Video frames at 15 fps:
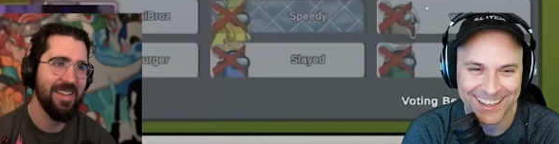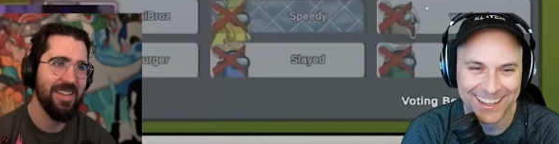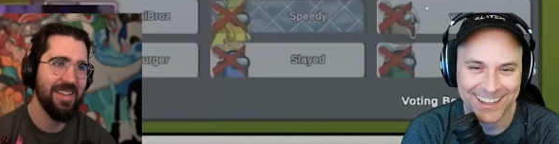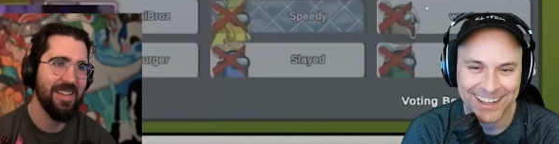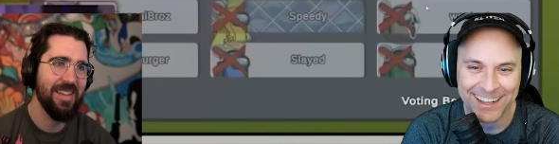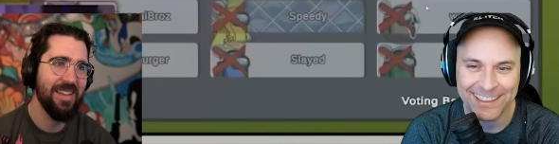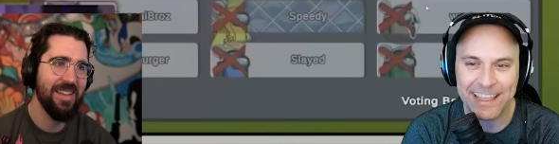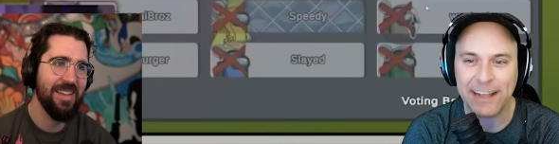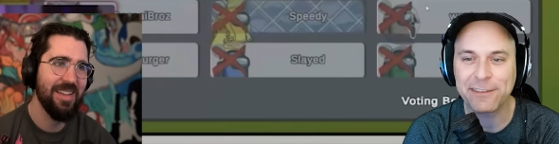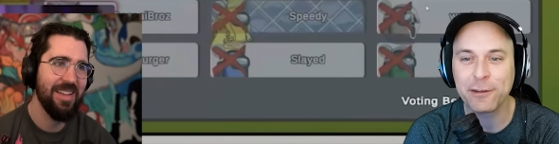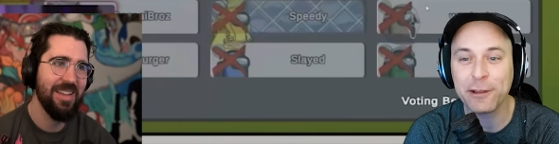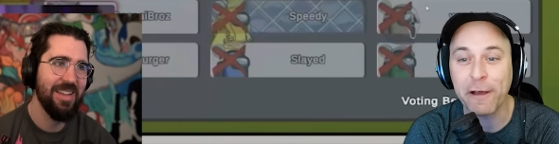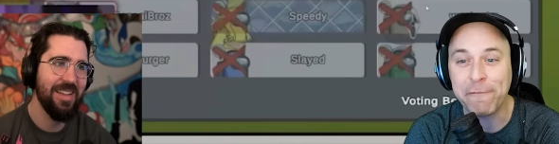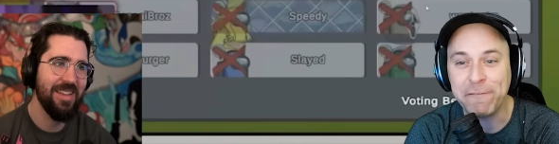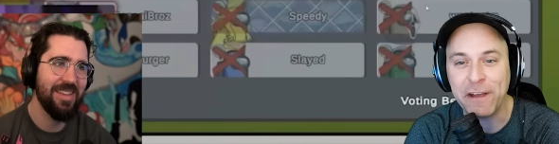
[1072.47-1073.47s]
Speaker 1: That's
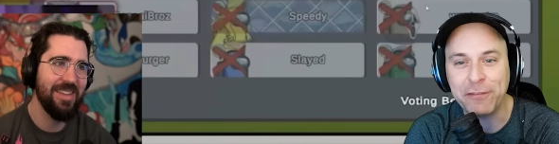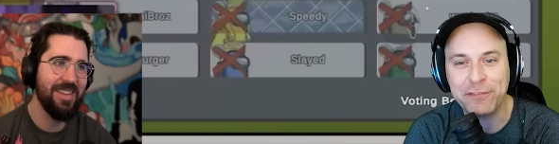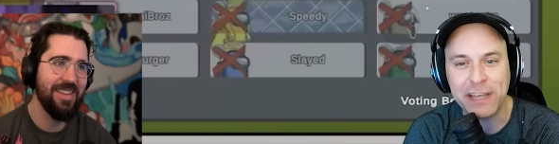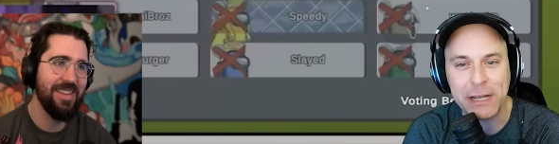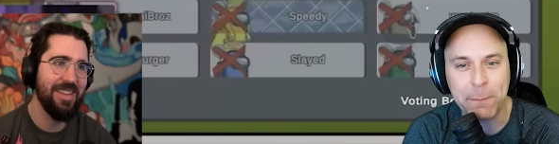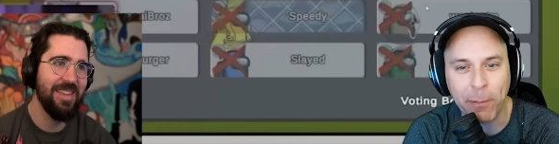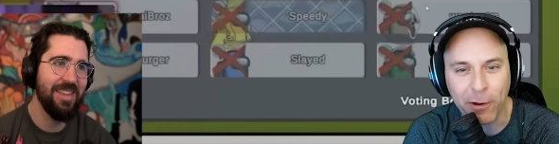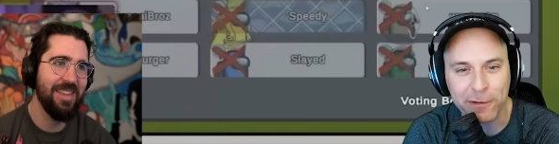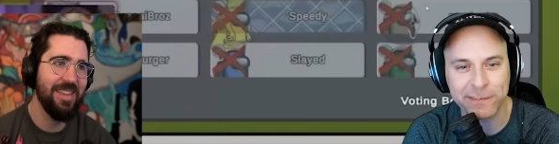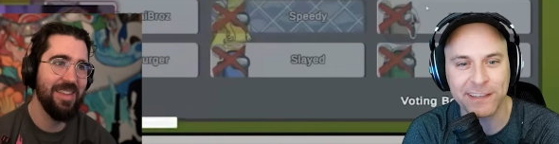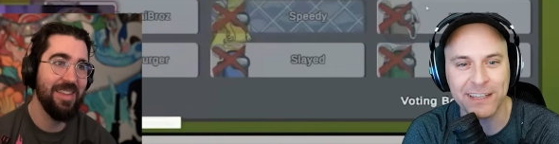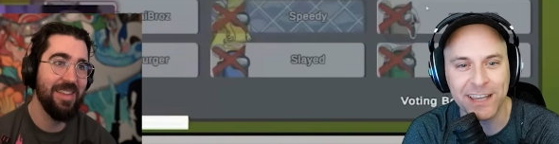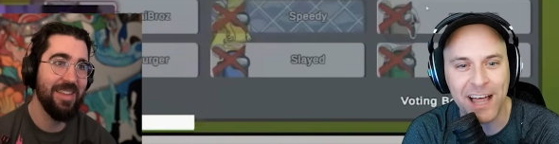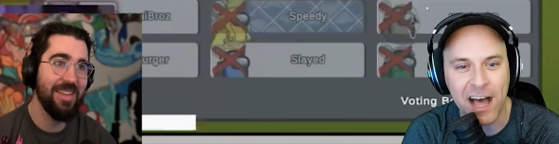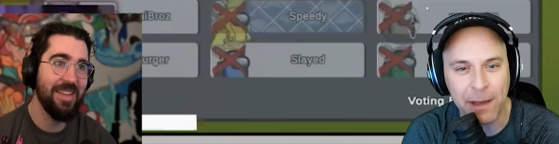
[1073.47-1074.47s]
with a 15 person
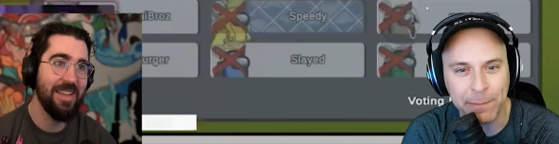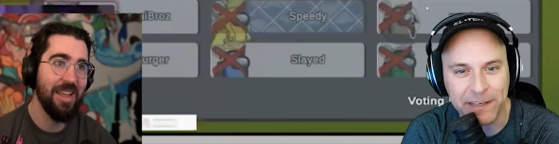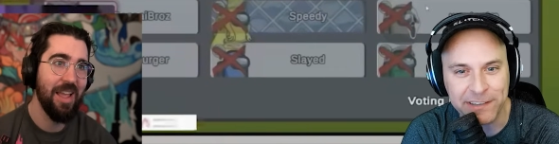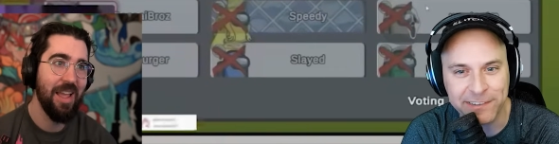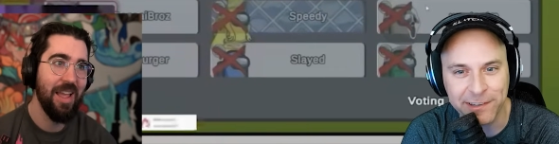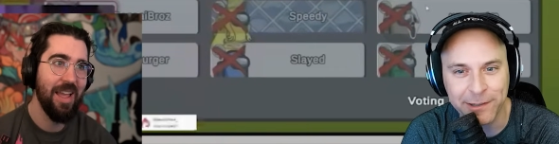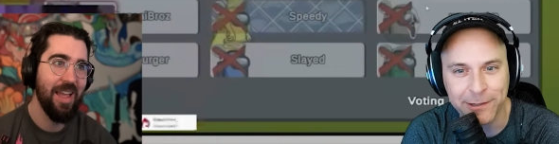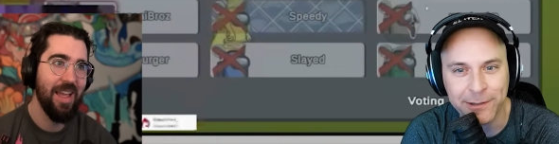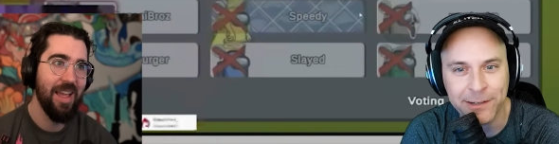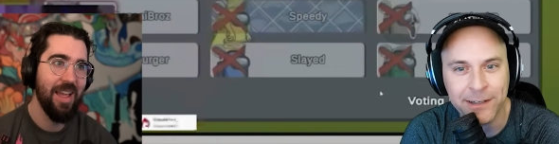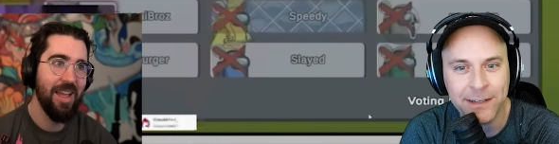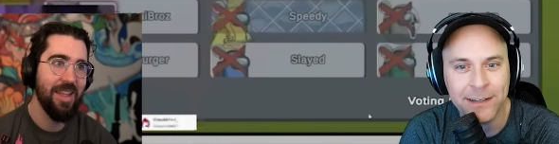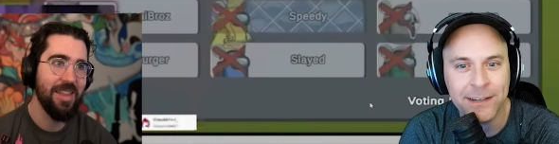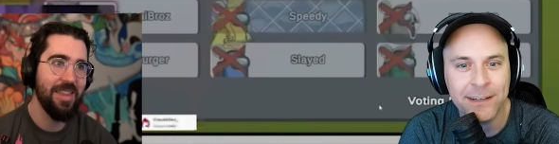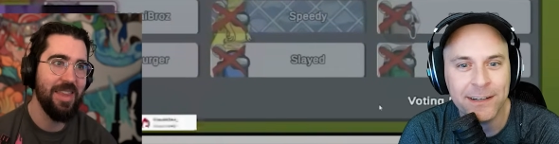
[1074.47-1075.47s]
lobby oh. too.
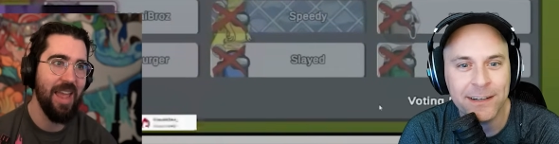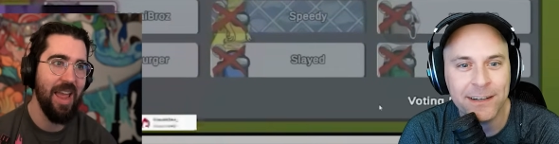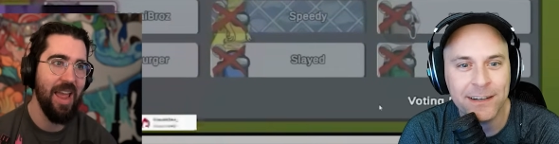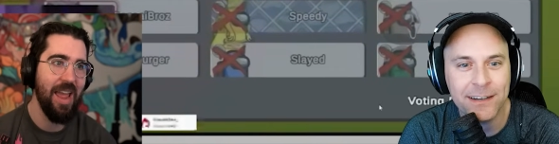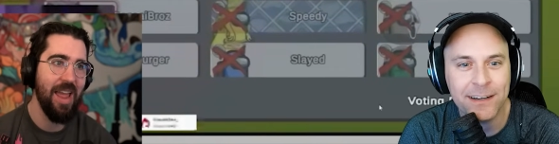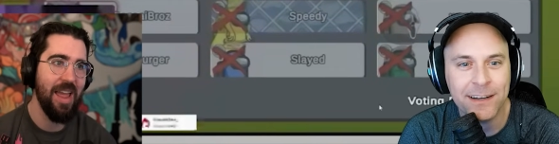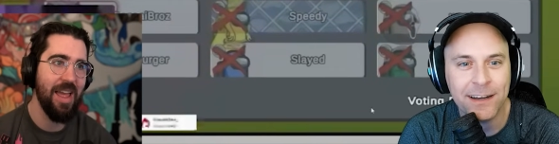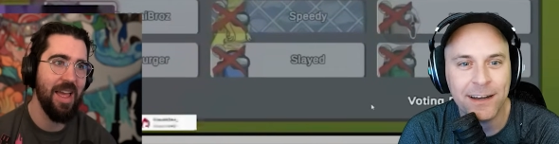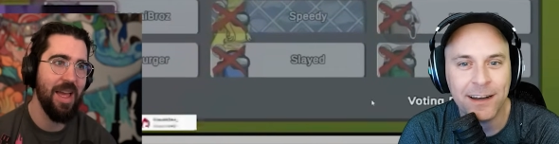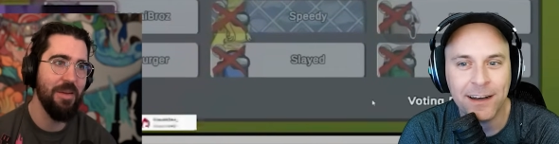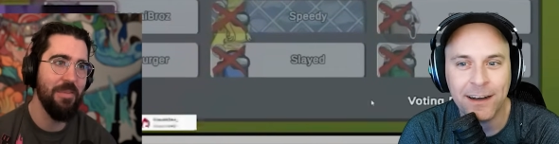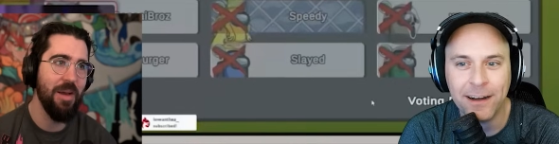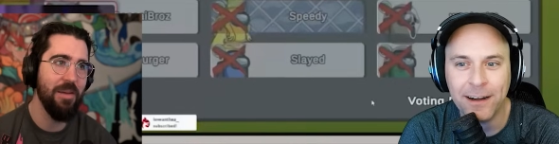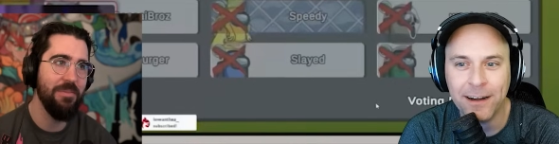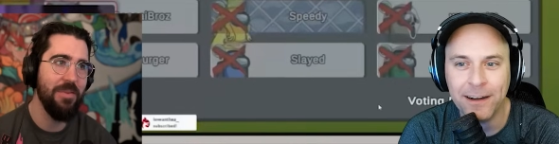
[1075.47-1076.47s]

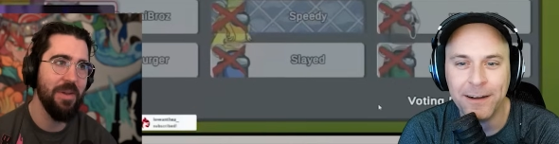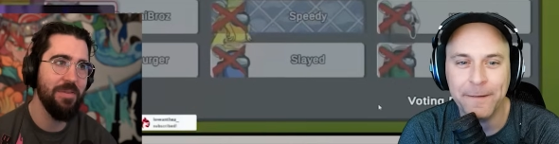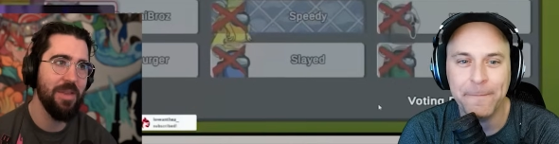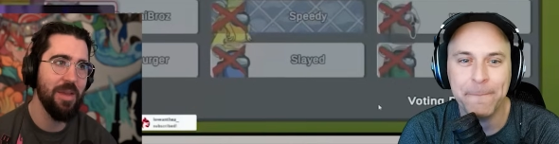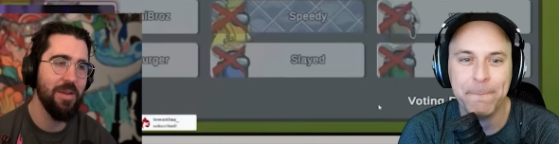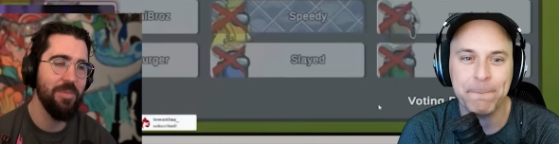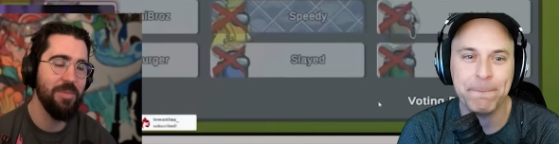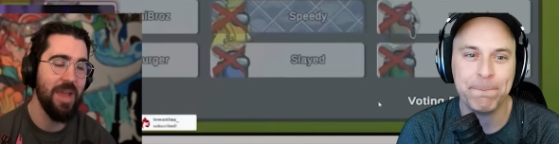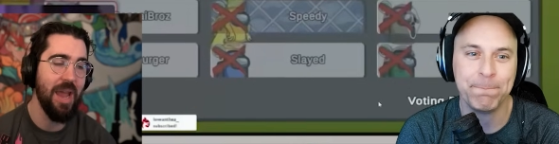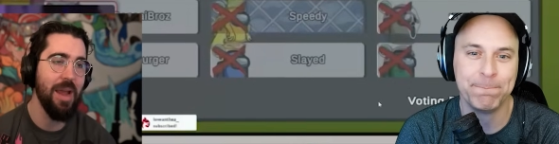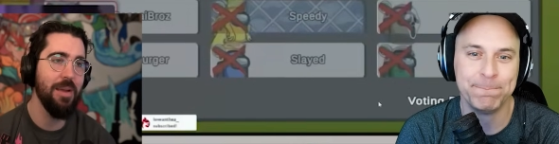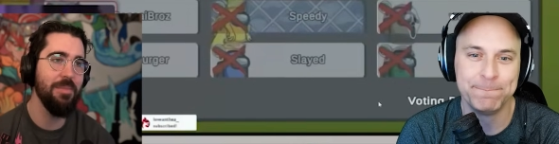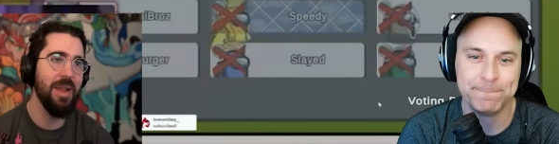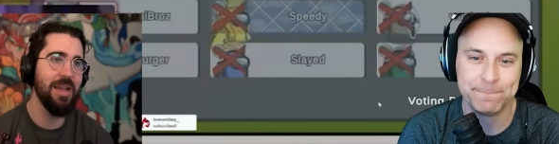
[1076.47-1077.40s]
Speaker 2: Damn, a 15. Damn,